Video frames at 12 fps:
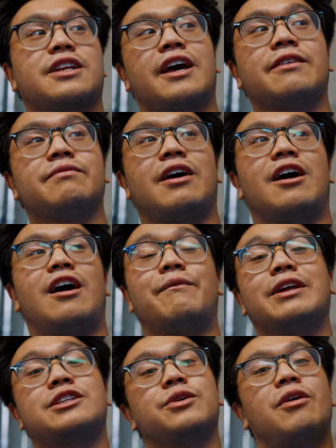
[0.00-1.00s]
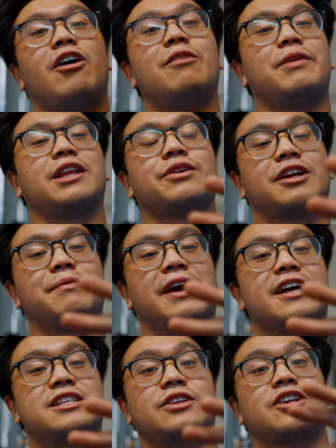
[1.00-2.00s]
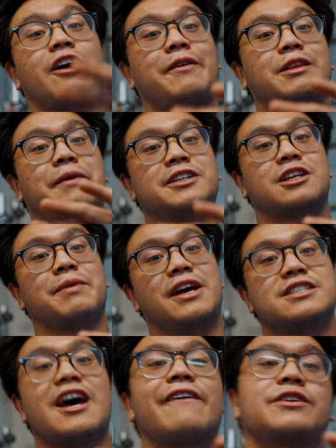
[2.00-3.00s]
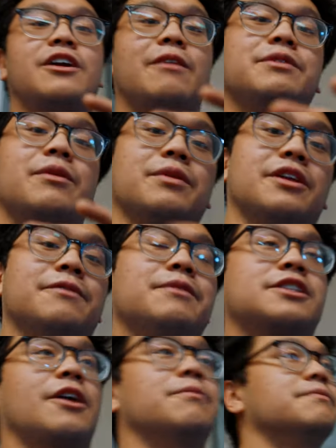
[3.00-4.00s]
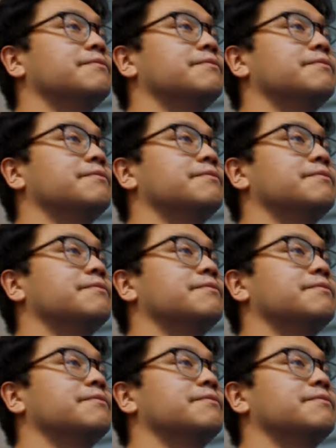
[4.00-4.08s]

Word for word: today. Uh, I'm gonna do all my three commands, and I'll talk about the bench commands after I'm done with it. Let's go.